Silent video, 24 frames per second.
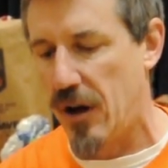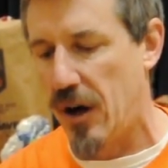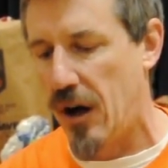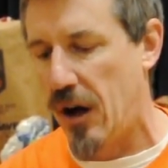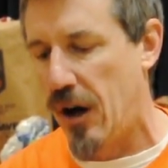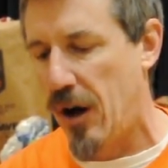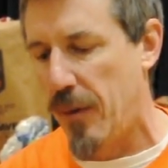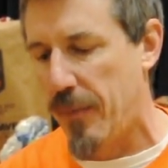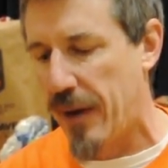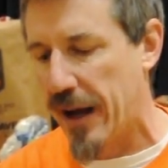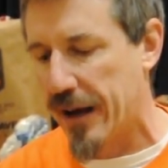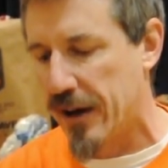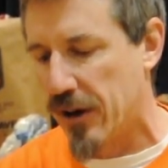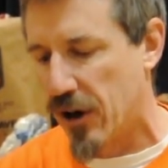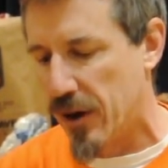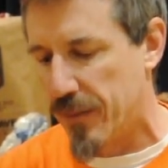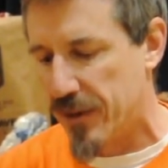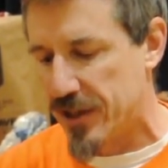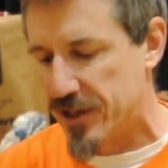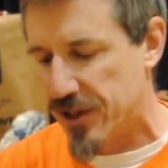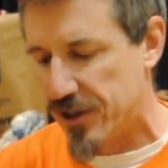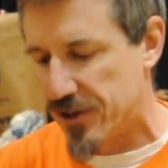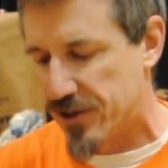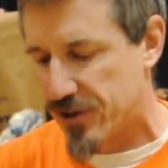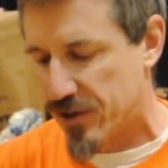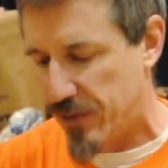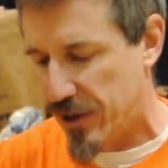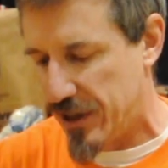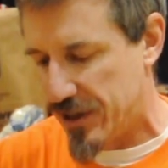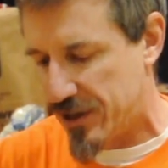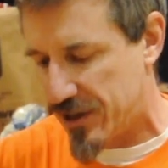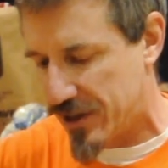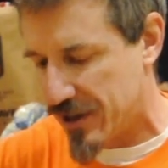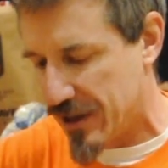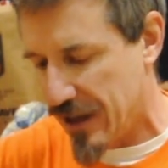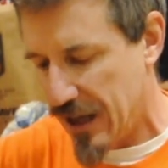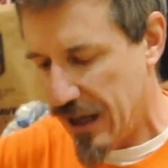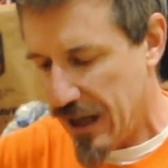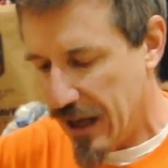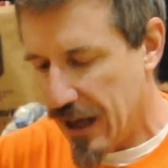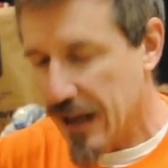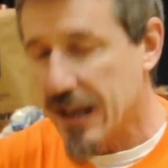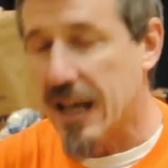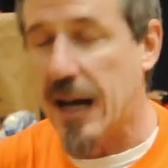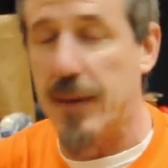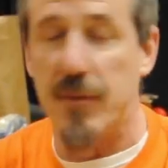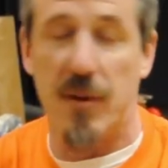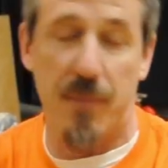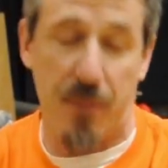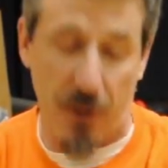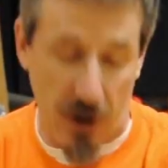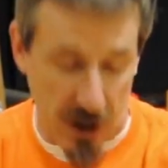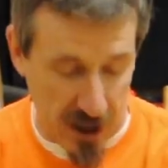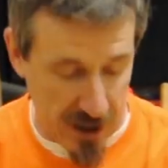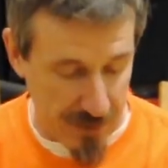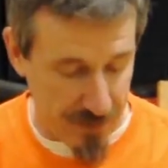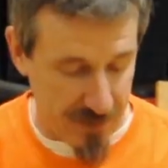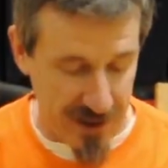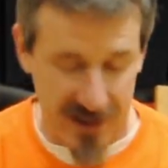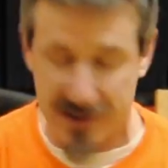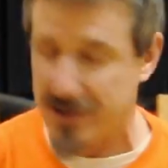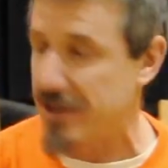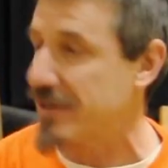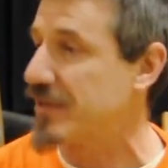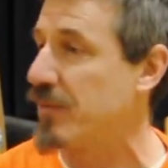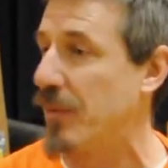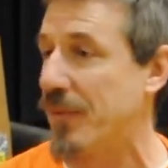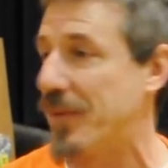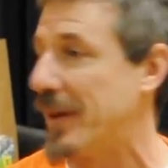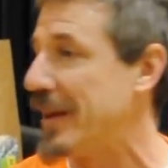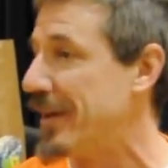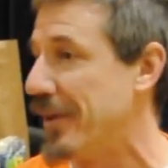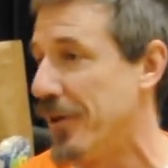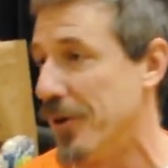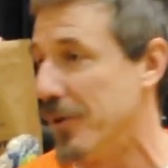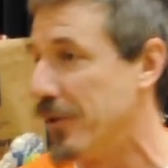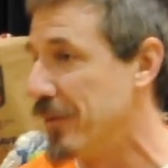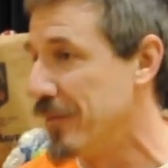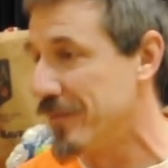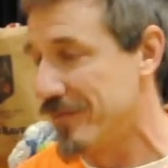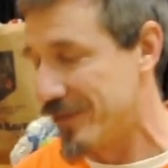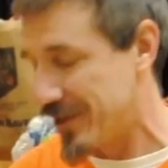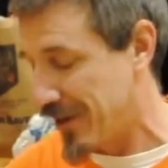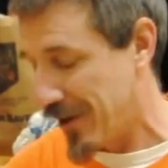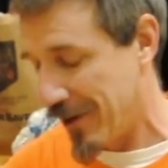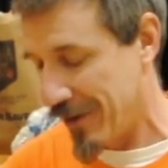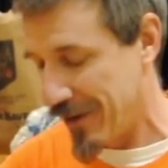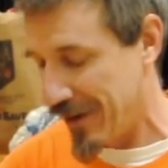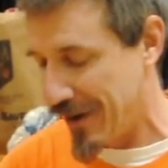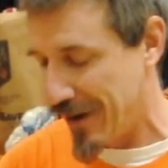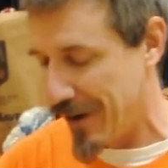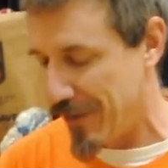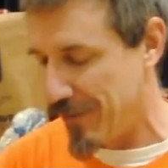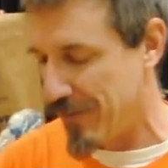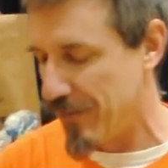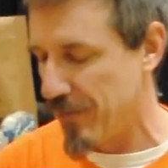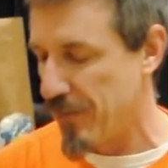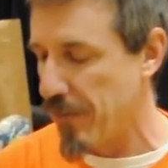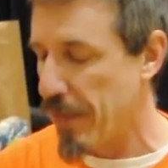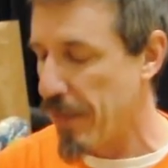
All my garbage instruments come apart. That's just what they do, so you know.